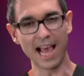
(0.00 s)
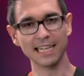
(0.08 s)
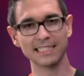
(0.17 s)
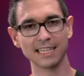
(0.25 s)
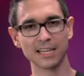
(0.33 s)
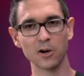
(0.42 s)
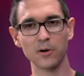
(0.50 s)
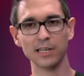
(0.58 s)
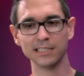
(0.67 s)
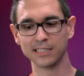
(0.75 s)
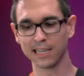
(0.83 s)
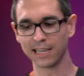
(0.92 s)
As I go in
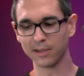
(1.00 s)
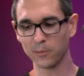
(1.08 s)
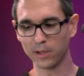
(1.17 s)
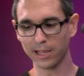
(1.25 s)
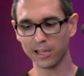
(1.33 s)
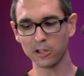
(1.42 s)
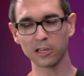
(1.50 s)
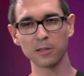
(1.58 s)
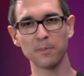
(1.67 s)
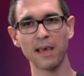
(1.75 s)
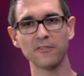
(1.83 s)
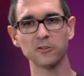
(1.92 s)
and say, well, hey, look at
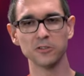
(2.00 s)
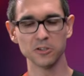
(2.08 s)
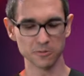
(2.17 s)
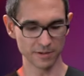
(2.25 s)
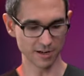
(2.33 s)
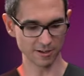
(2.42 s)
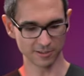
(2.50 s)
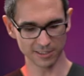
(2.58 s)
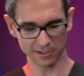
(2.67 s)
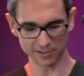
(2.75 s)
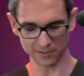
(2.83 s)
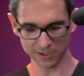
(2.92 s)
the Pavo tube, another
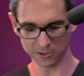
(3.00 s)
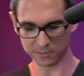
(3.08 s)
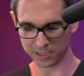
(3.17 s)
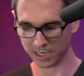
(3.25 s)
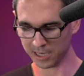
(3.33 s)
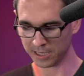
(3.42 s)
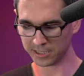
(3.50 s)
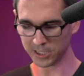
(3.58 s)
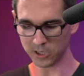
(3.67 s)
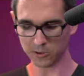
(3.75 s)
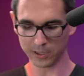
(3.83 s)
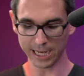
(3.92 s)
series of tubes.
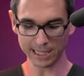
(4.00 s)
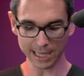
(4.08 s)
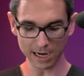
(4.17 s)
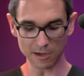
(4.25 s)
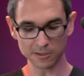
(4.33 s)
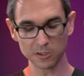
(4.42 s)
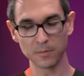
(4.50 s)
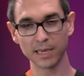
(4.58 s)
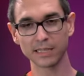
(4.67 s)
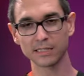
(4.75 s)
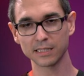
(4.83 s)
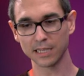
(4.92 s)
So Nanlite also
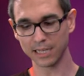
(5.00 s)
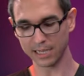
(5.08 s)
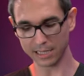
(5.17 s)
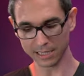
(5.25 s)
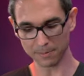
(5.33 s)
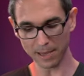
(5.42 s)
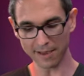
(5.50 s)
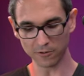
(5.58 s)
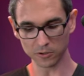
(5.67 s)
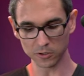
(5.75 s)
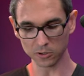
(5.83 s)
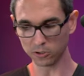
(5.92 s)
makes uh, the
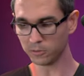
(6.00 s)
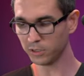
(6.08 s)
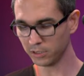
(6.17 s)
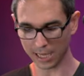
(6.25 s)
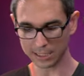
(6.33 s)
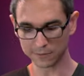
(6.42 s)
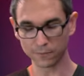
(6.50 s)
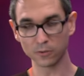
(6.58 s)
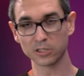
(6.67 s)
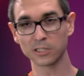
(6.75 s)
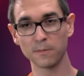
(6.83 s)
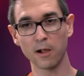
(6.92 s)
Pavo tube. As for
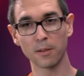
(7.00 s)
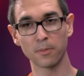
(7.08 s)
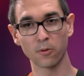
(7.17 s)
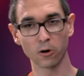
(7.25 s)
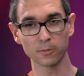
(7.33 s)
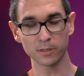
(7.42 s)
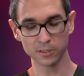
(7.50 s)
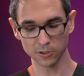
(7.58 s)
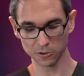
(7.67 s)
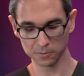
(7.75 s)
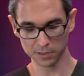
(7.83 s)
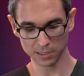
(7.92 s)
small portable
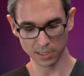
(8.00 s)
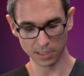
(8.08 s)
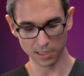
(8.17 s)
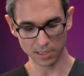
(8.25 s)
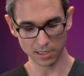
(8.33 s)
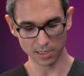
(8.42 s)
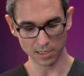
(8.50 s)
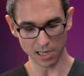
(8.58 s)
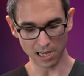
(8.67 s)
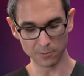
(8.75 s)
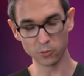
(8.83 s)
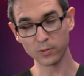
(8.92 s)
tubes,
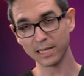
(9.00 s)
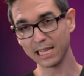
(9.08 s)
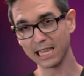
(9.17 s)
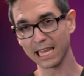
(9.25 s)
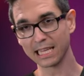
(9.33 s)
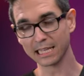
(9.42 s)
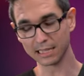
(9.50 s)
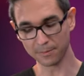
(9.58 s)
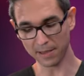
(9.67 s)
I'm really liking